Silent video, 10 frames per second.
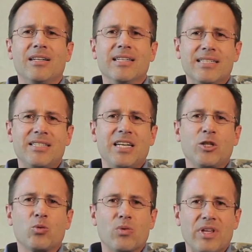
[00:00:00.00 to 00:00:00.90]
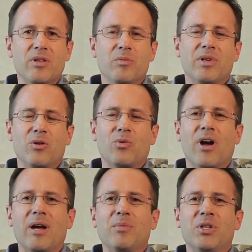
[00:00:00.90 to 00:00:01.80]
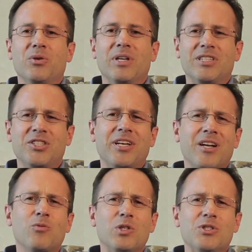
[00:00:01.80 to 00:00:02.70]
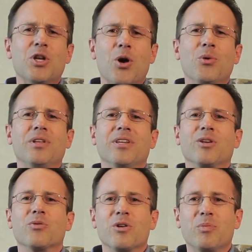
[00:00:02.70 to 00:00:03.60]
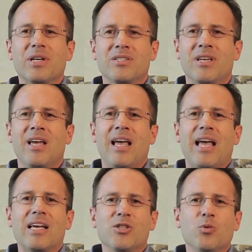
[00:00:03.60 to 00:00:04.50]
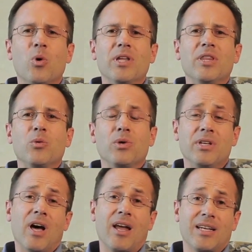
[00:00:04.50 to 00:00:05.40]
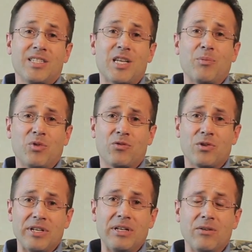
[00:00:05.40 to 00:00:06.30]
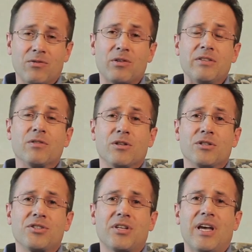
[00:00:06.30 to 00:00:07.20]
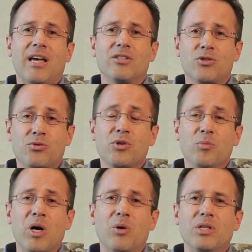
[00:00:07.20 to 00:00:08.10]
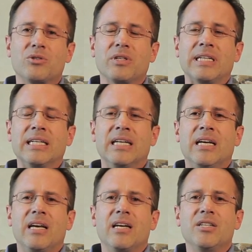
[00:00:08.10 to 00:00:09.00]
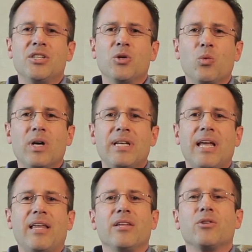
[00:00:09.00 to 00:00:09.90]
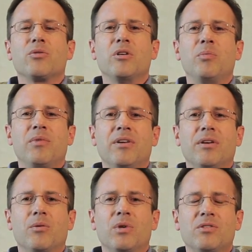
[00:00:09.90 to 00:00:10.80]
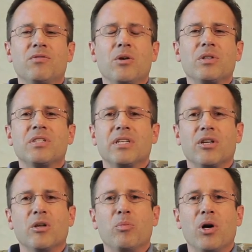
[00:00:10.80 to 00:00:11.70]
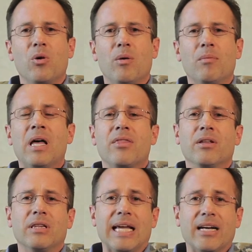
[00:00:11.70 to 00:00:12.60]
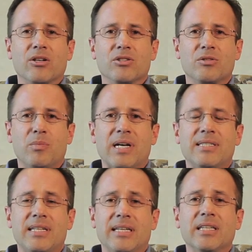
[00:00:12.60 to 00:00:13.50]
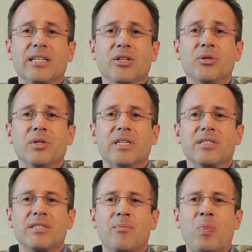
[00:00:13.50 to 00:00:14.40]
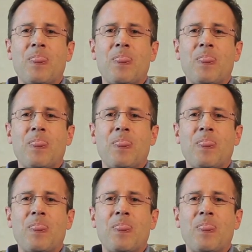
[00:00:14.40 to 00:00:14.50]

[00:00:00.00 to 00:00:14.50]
distinct rhythm and a rhyme to it, and she kind of was known in the group as the one that would not accept free verse as true poetry. Until one day the group was focusing on the poem The Layers by Stanley Kunitz.